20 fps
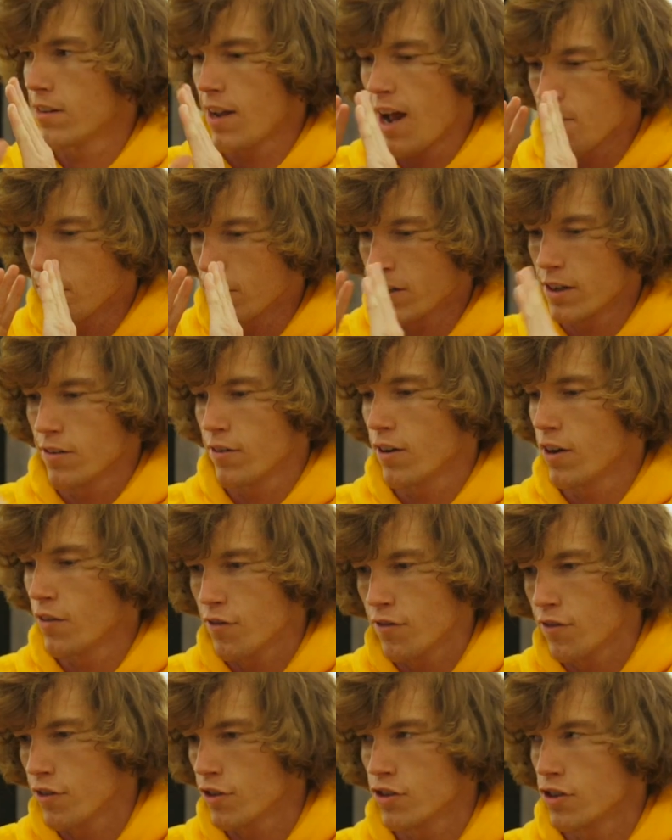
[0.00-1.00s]
I'm gonna
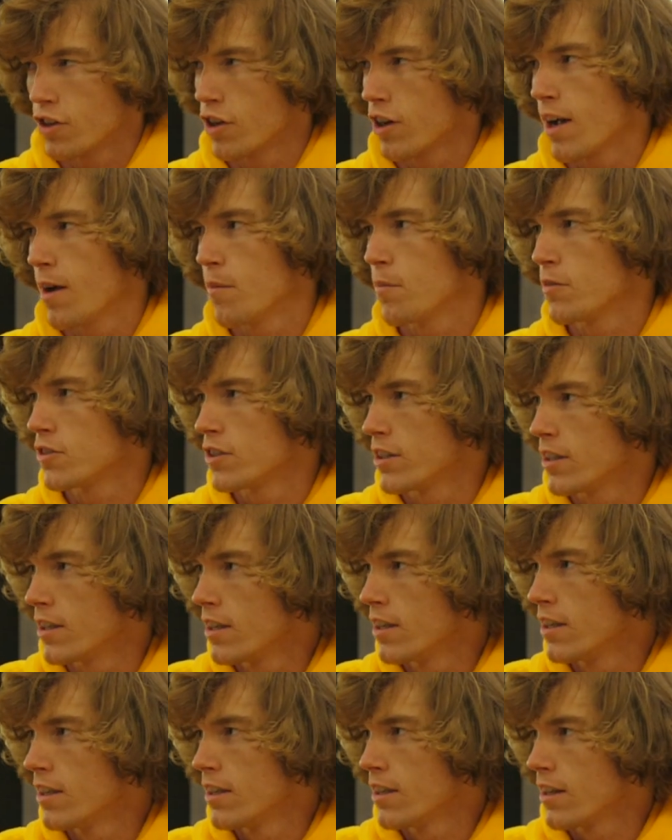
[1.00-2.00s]
for sure accomplish it.
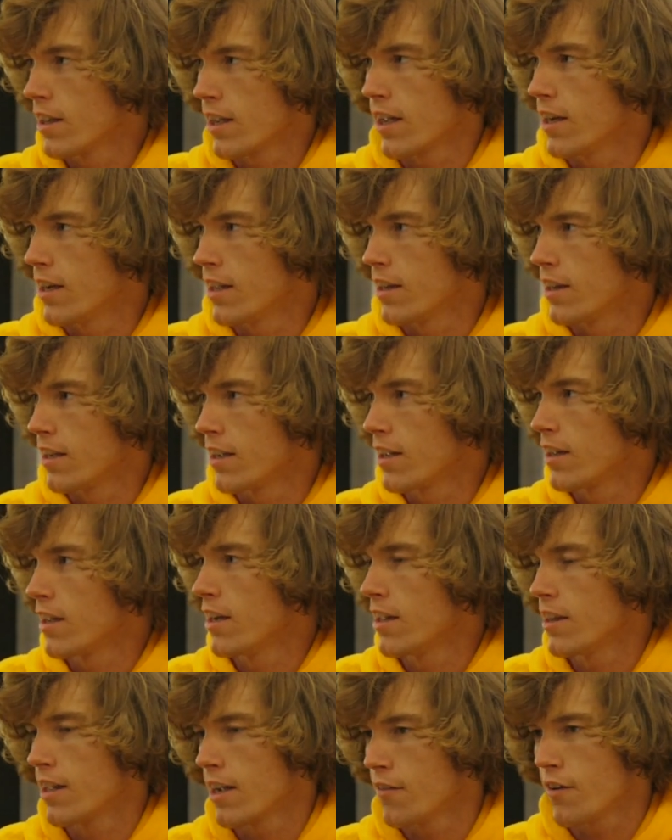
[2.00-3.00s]
Like anything
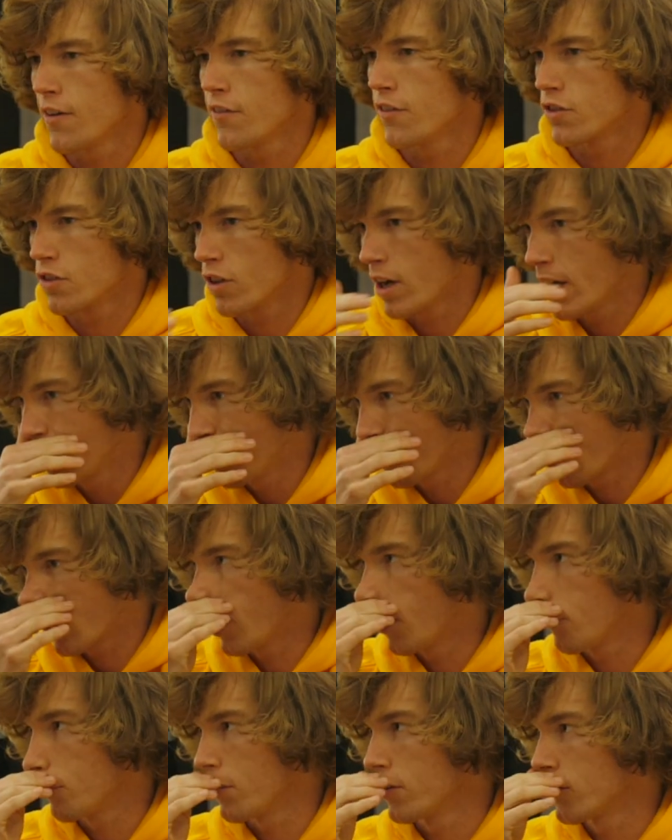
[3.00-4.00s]
I've ever tried to
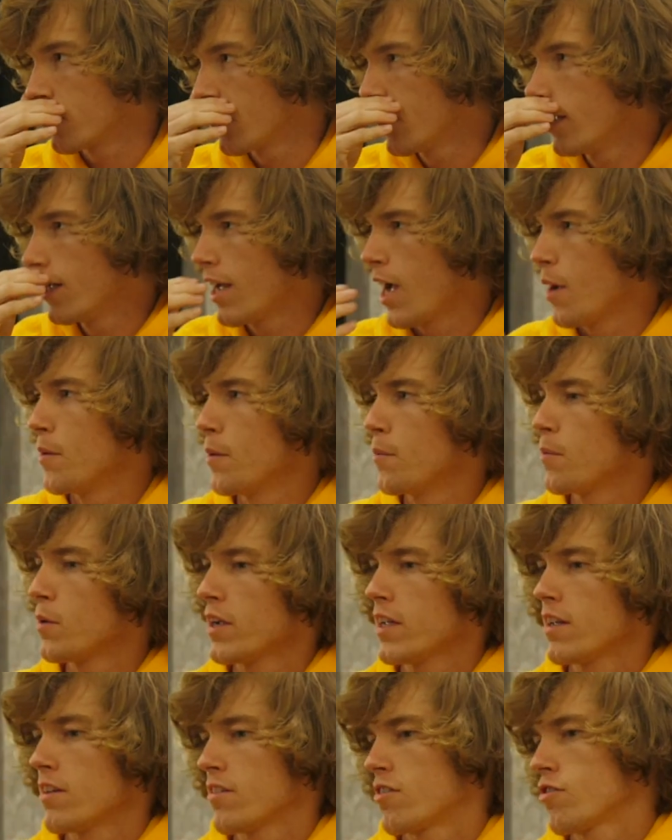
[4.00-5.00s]
accomplish. I mean,
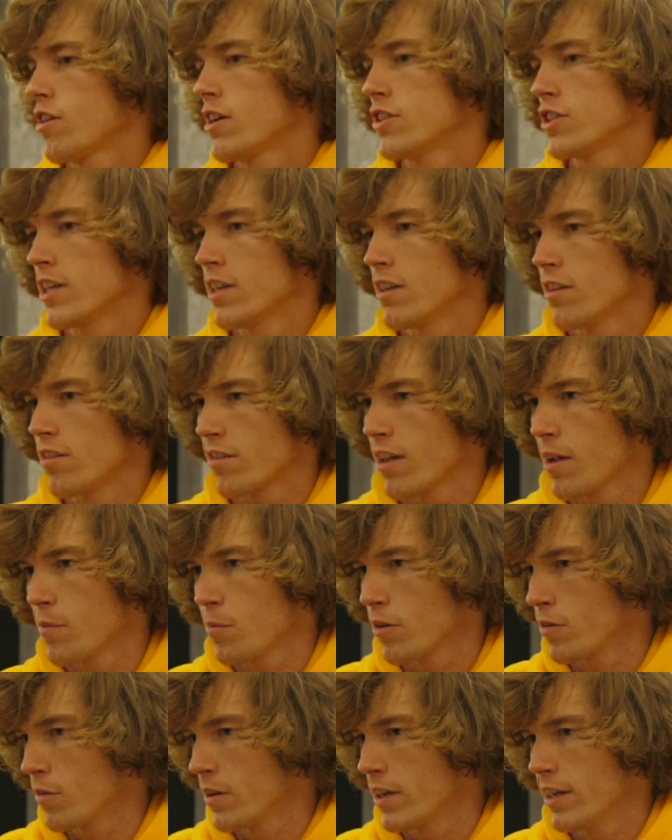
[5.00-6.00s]
bringing stretching into
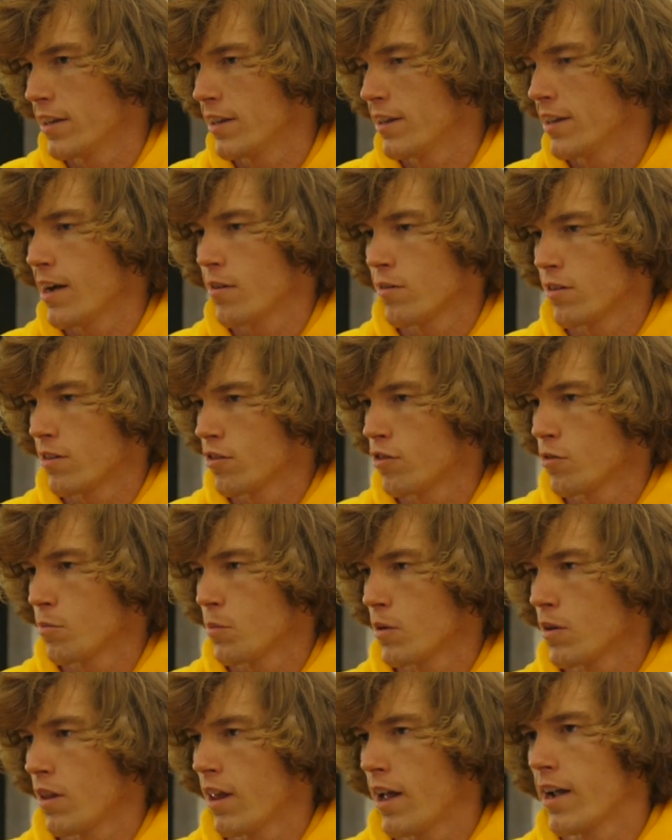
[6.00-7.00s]
skateboarding when I did that was
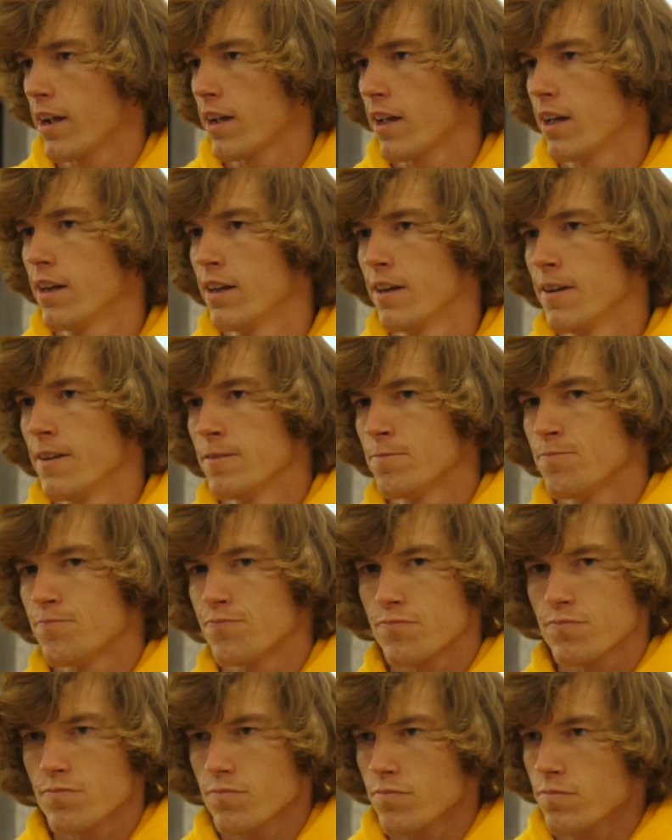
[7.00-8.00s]
super like.
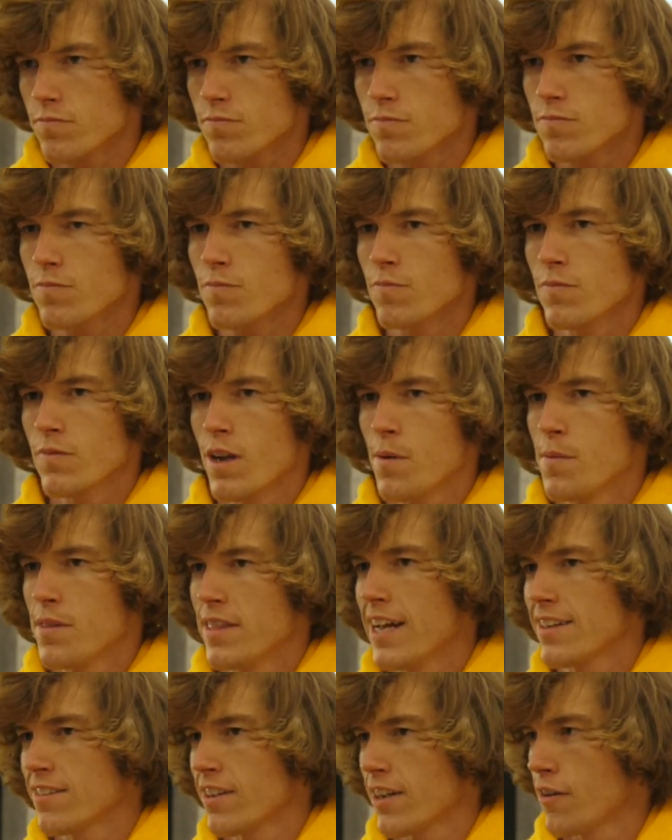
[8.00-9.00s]
I mean,
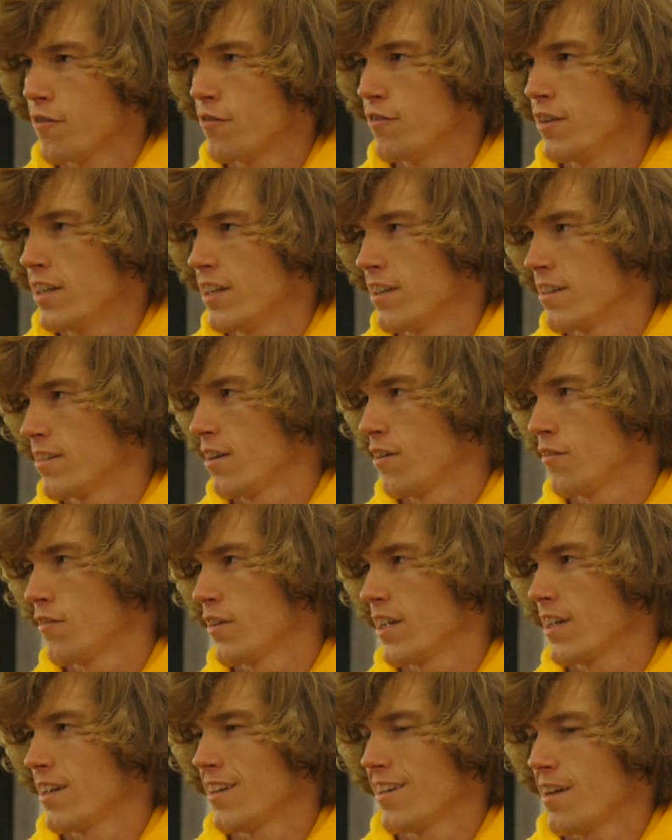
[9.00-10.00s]
that's like a feat in itself.
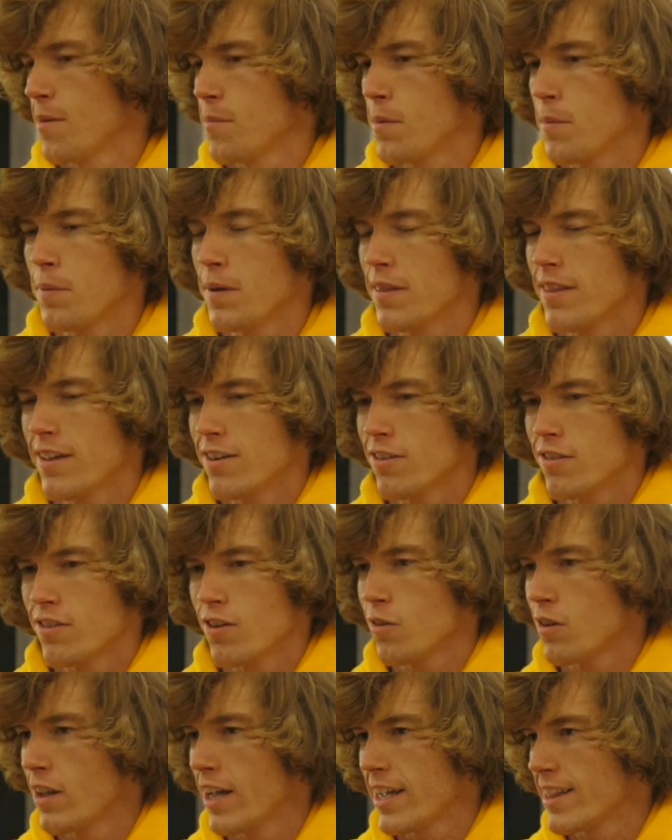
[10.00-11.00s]
Like, I mean, they just
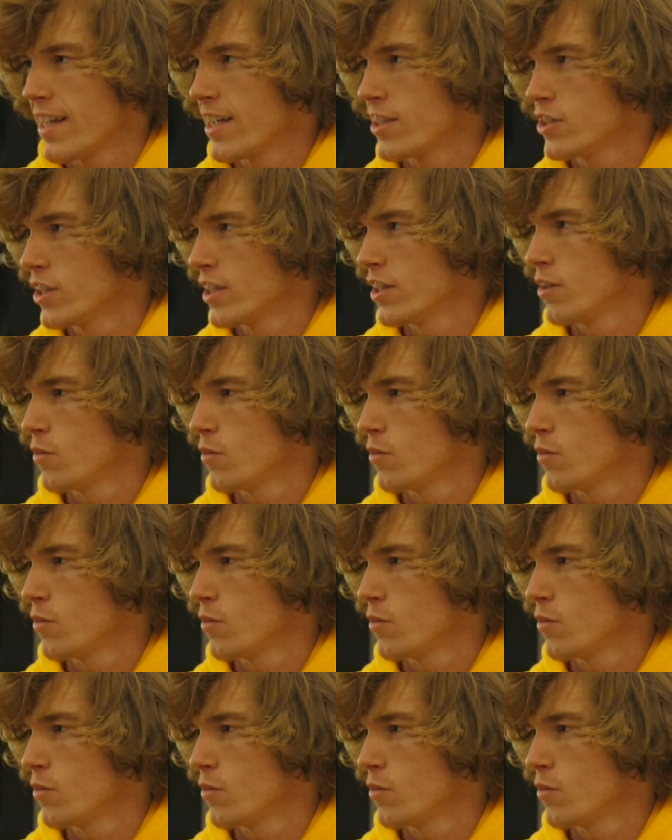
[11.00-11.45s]
don't like that shit.